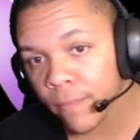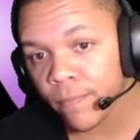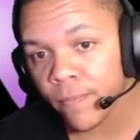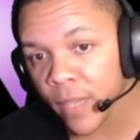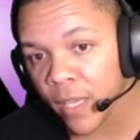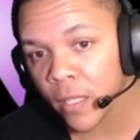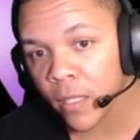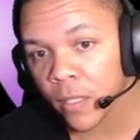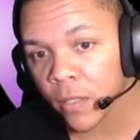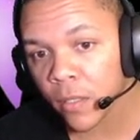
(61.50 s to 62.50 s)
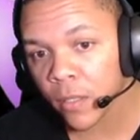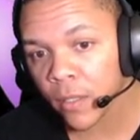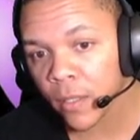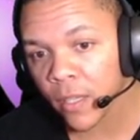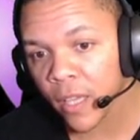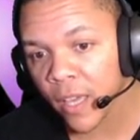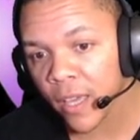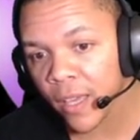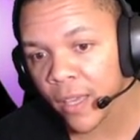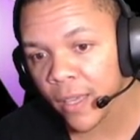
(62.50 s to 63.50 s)
this
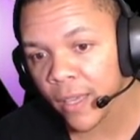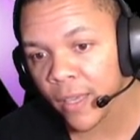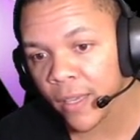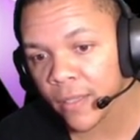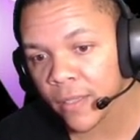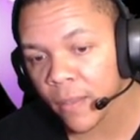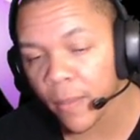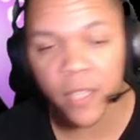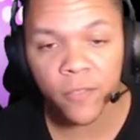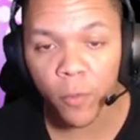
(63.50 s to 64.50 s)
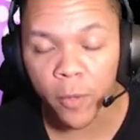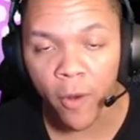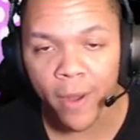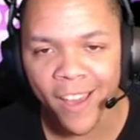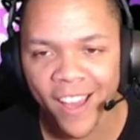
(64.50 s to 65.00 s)
is the best for me right now.